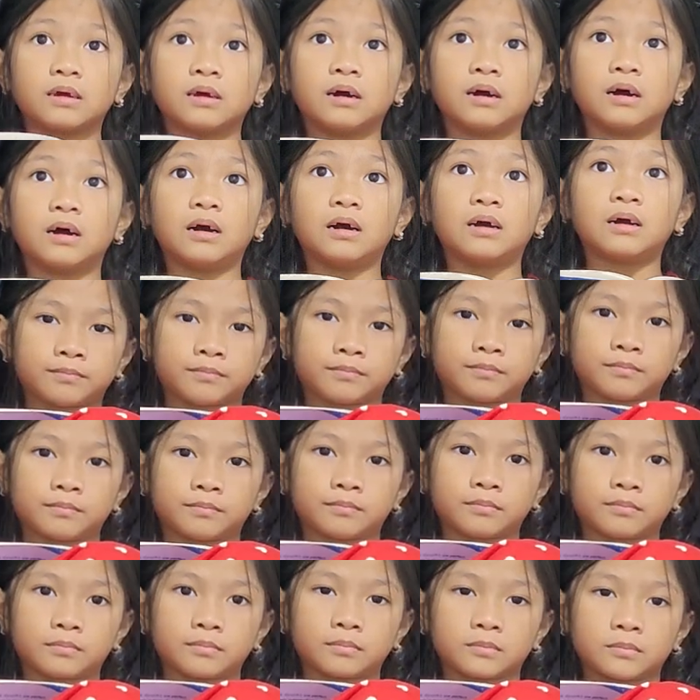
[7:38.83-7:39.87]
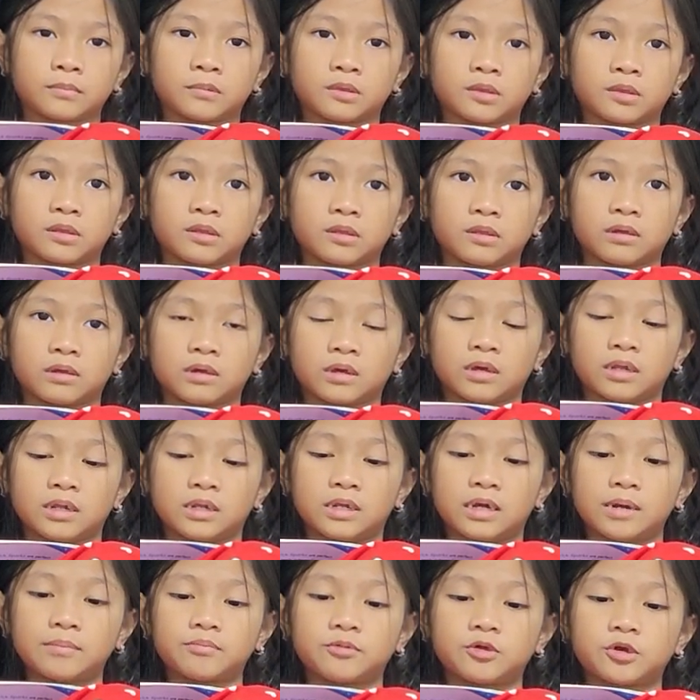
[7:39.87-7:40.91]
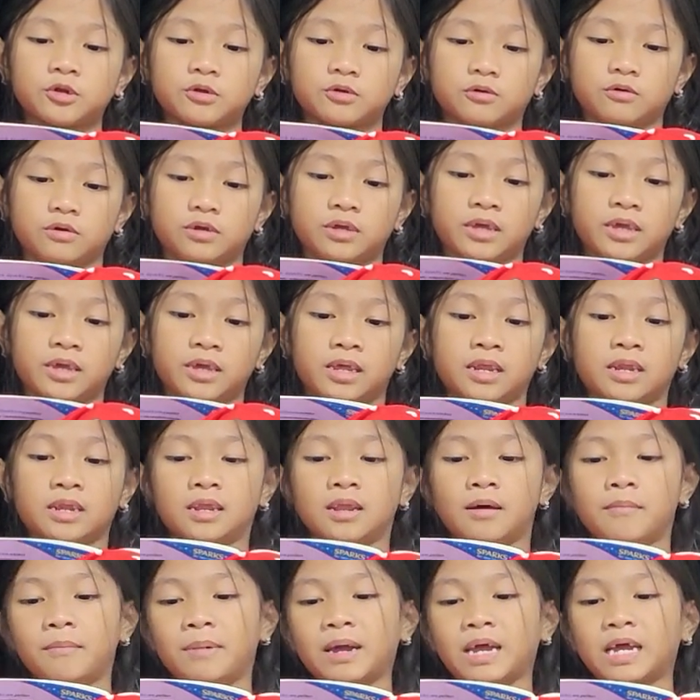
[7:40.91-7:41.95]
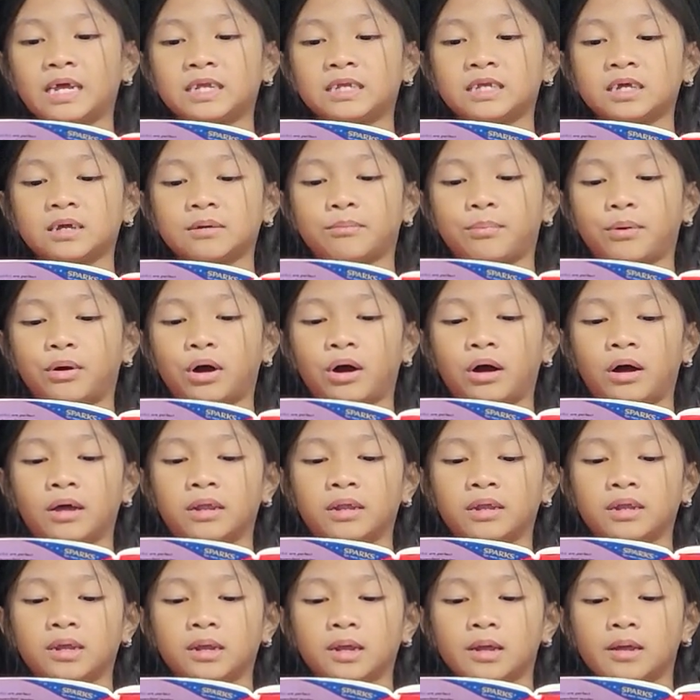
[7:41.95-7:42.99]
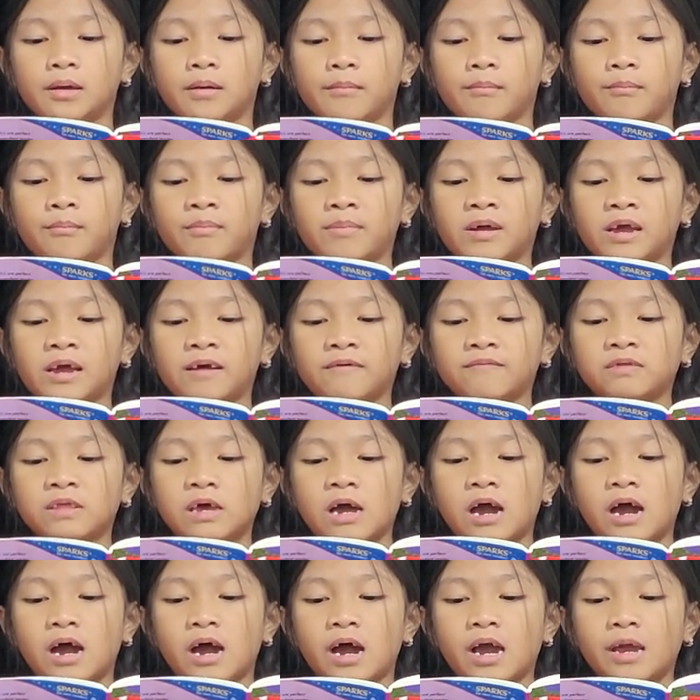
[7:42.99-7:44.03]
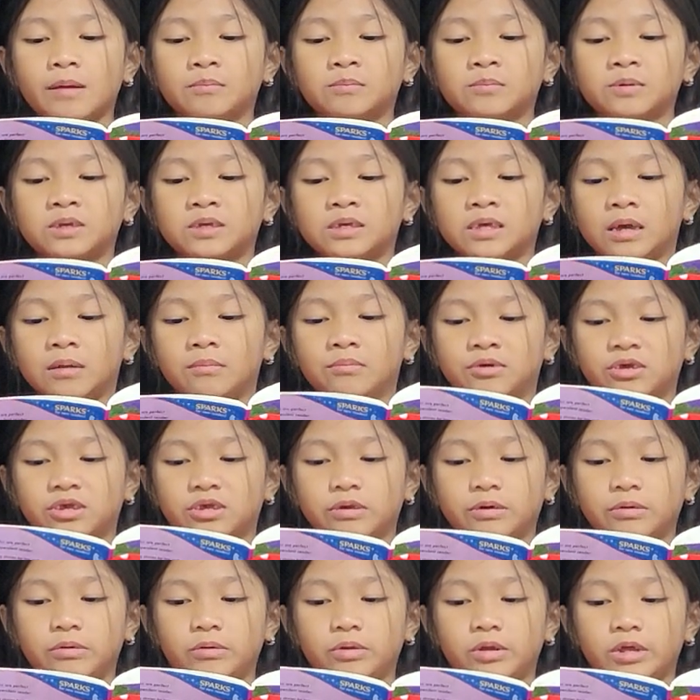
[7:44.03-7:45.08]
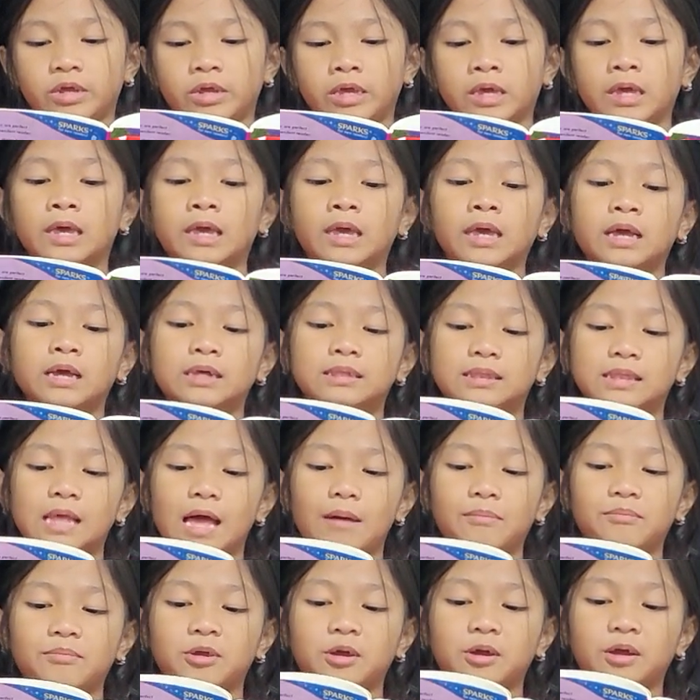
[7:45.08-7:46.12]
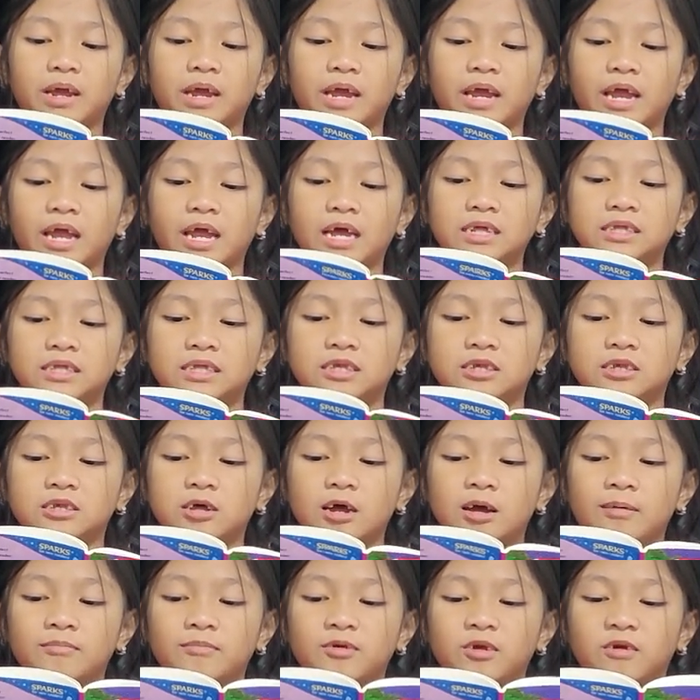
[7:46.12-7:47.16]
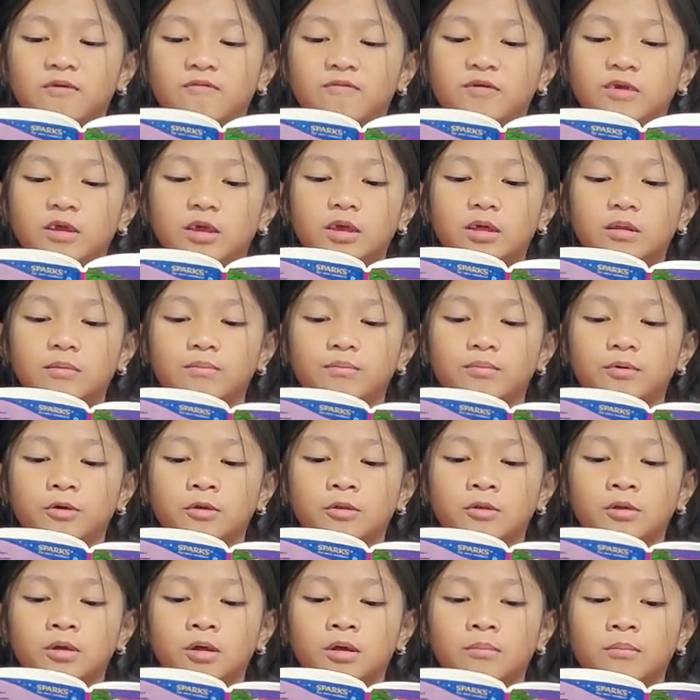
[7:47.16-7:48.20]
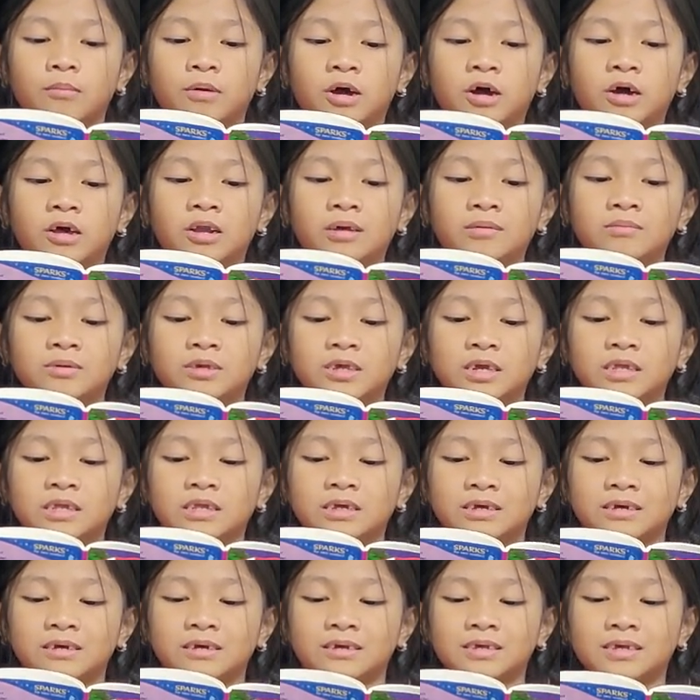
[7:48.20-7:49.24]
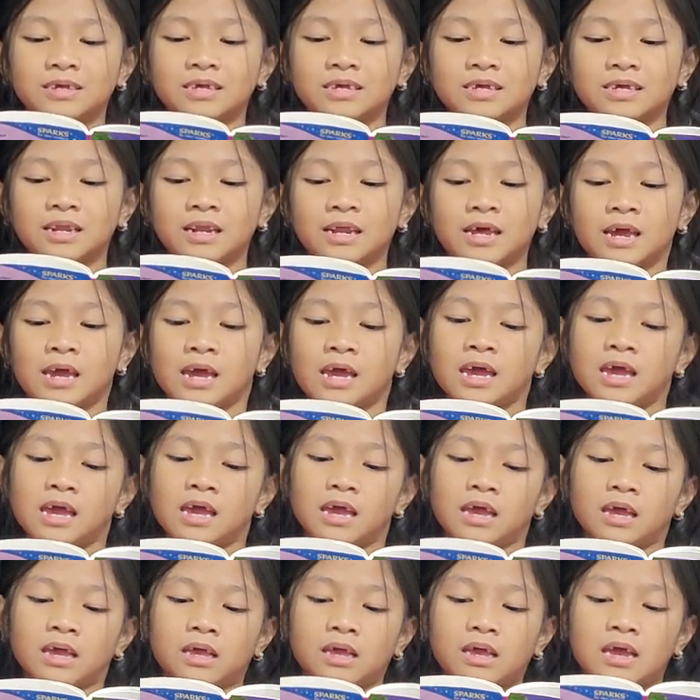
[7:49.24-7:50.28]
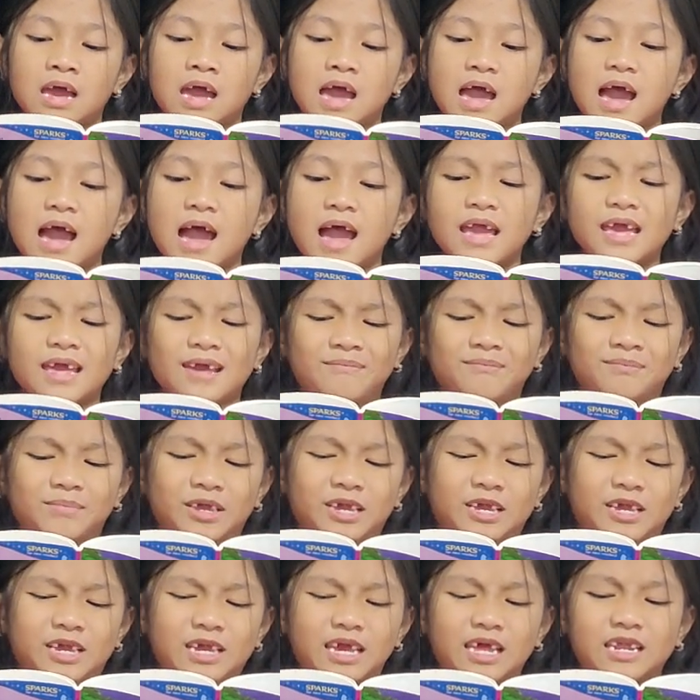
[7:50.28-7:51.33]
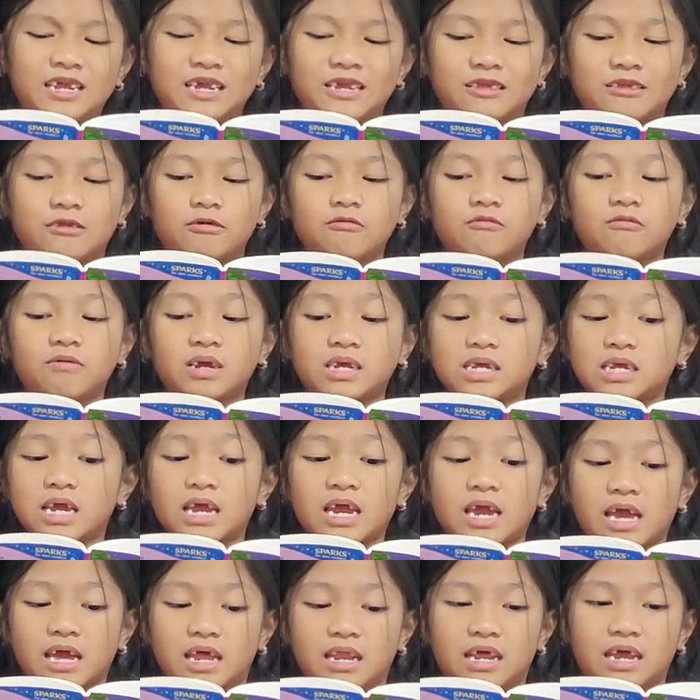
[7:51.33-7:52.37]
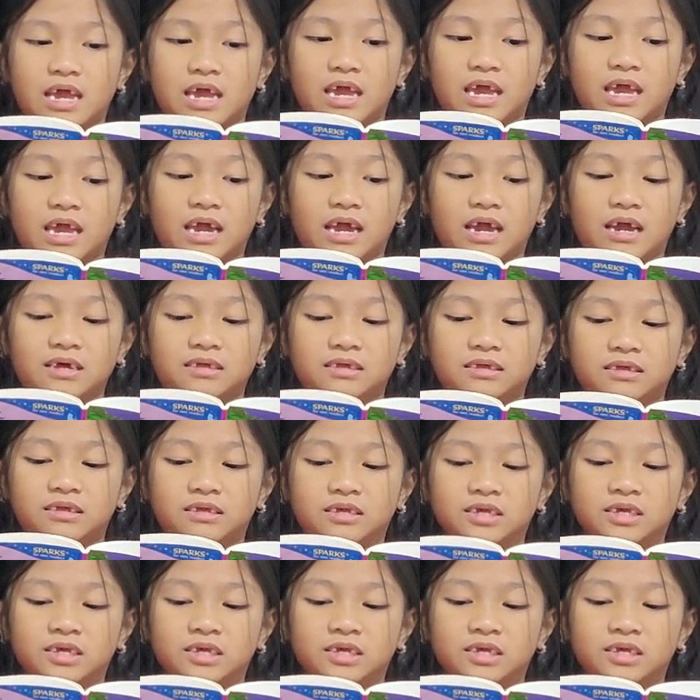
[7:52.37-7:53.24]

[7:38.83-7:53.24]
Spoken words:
Huh? Chapter 3, The Magic Pond. Math time, said Miss Hooty. Clap your hands, stomp your feet, put your bottoms in your feet. I am beginning to wish I had hands,